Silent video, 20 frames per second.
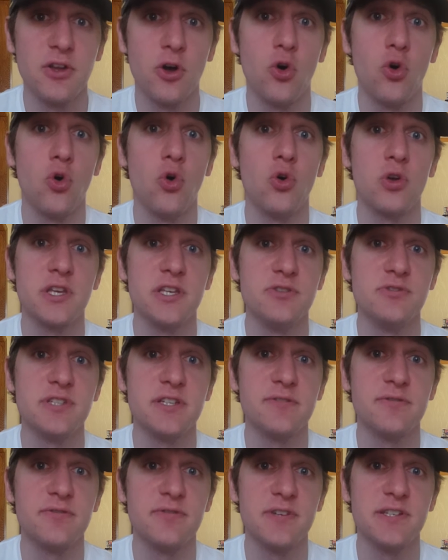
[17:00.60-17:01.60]
the Hulk
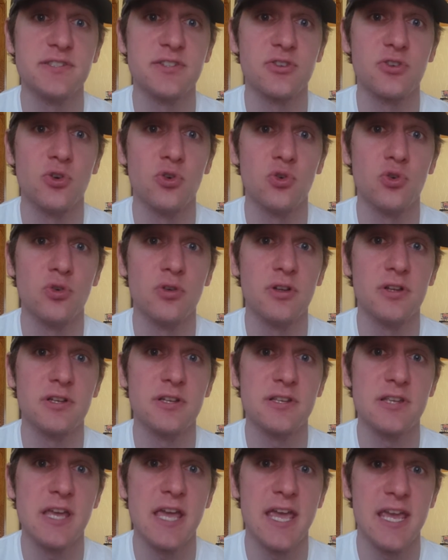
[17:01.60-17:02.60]
using physical
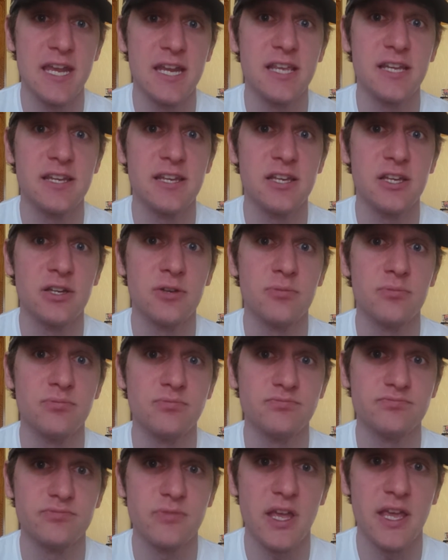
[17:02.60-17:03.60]
hitting him
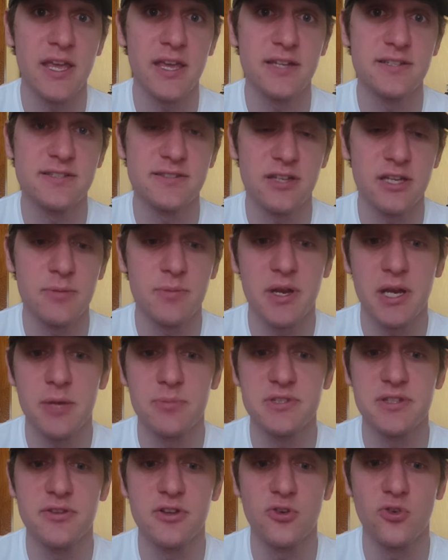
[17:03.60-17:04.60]
and slamming
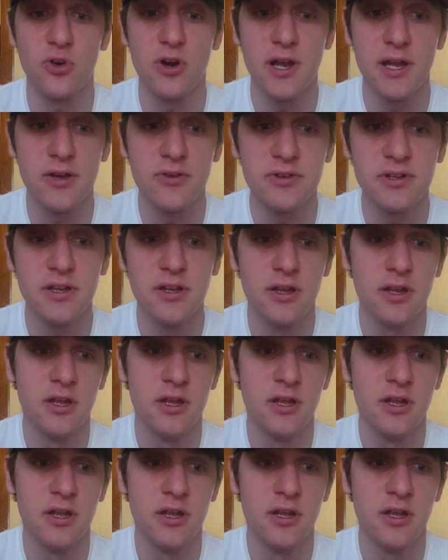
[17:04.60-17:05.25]
him to the ground.